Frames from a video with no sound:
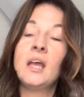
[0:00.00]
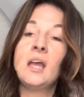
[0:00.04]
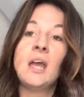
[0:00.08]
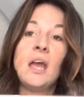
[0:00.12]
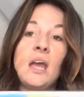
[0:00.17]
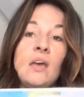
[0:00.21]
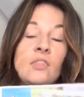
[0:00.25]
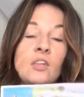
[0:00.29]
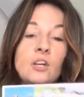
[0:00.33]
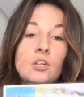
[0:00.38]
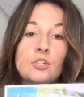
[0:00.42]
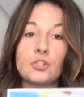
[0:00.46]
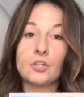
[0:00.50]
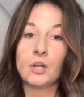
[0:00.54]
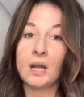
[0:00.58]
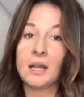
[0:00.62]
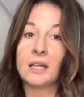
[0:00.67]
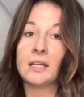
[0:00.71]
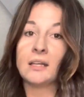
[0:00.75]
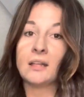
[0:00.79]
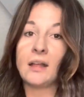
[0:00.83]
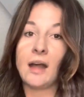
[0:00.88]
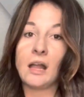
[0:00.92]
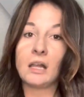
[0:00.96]
and they're trying to
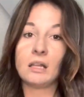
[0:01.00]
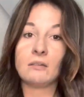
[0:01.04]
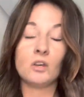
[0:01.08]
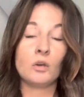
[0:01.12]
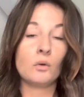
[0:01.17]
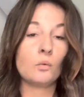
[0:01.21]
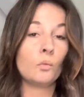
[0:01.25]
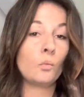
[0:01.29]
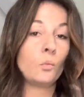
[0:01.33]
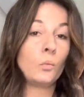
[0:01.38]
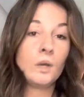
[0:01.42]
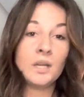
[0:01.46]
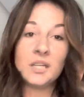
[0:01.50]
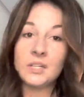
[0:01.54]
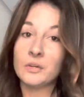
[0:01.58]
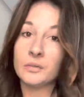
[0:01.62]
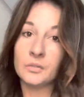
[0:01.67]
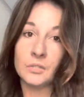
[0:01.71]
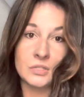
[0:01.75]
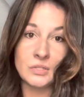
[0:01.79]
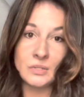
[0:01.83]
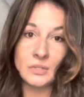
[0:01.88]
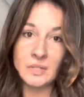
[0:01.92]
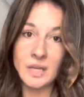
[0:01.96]
get out of it, we don't
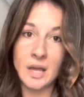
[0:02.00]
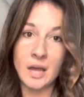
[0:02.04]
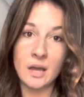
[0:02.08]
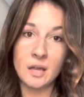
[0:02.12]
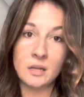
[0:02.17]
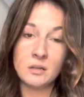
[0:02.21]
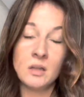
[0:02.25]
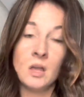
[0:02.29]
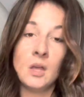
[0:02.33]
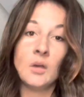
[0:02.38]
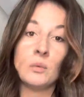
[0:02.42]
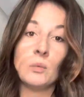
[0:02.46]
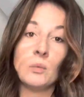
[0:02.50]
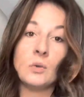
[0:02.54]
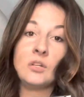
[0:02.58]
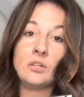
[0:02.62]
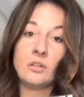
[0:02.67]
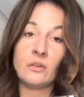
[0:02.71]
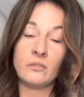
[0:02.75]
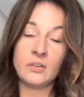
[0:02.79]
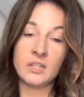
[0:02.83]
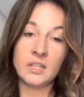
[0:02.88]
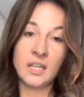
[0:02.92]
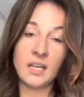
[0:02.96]
do that. We do
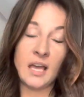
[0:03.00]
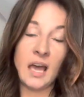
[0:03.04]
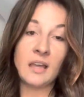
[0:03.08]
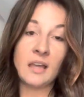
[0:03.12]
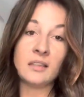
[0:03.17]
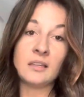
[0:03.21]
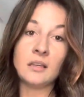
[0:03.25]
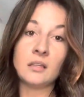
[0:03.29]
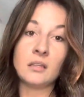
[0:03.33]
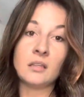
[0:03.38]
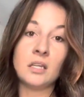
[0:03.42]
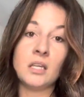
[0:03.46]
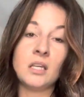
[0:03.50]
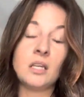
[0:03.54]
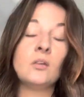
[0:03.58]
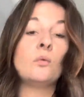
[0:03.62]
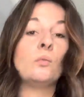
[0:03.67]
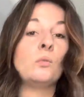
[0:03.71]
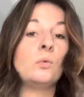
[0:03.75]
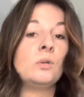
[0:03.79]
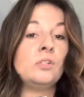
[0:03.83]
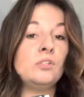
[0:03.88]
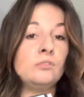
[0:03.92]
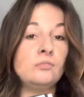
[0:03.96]
everything ethically.
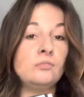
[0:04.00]
We do